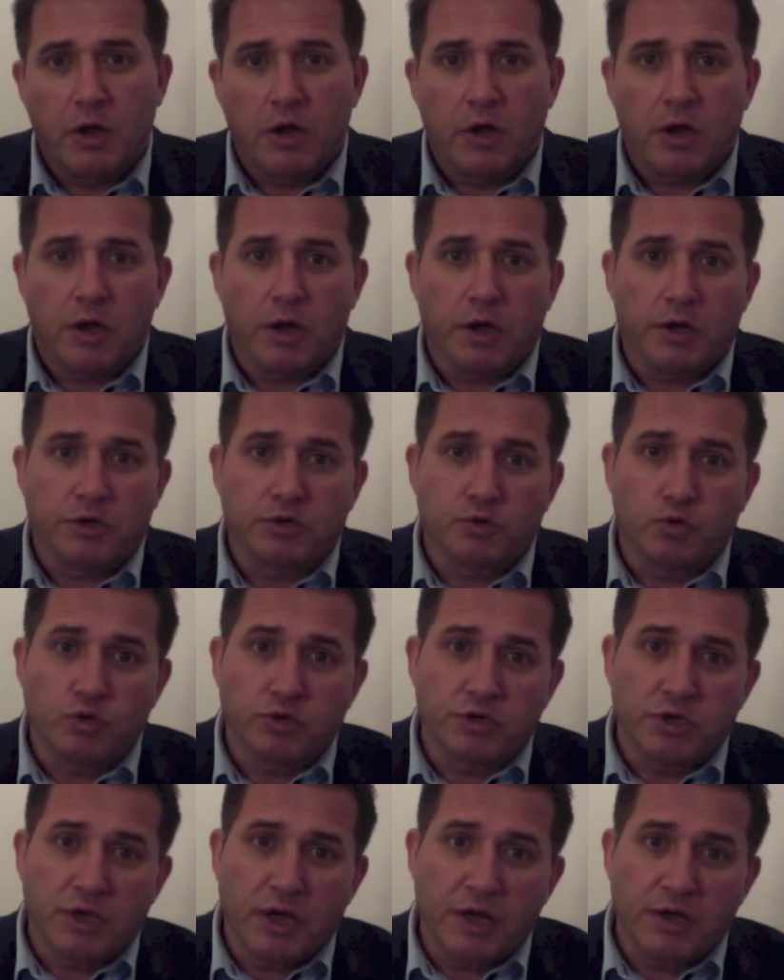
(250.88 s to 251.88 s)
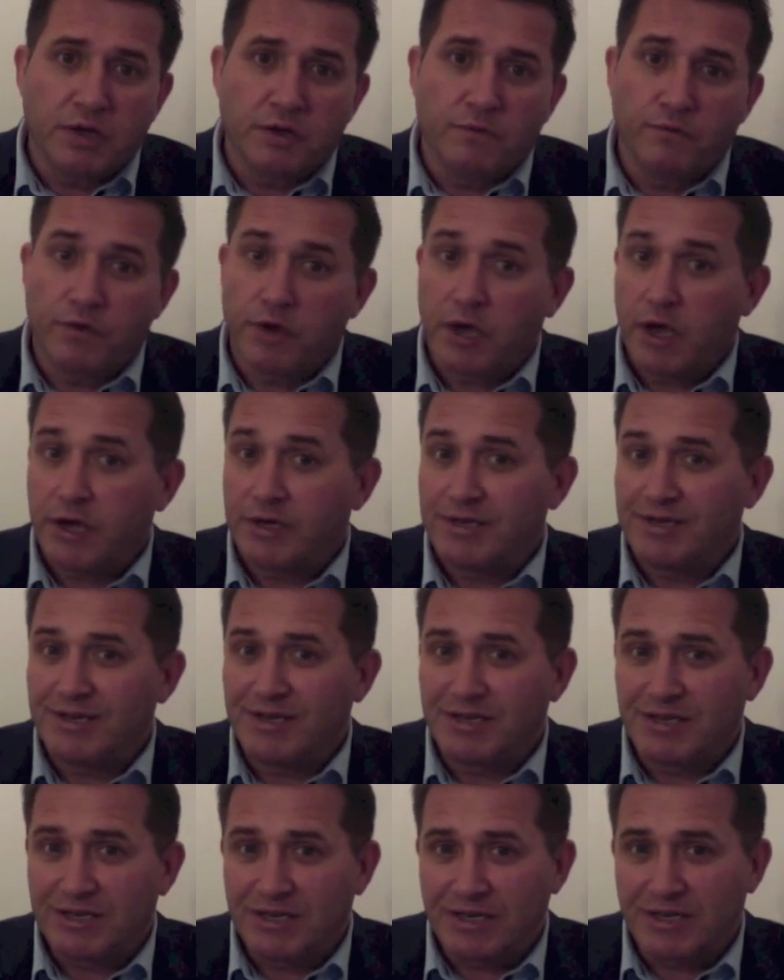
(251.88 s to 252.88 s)
uh, towards the end of the
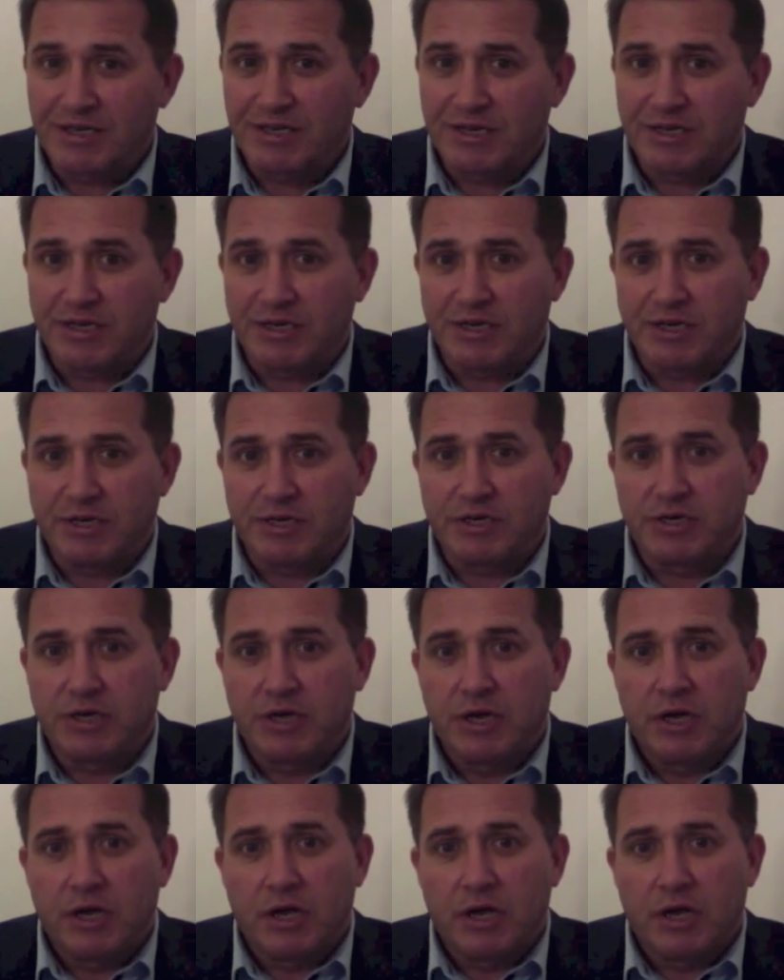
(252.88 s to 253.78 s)
1960s,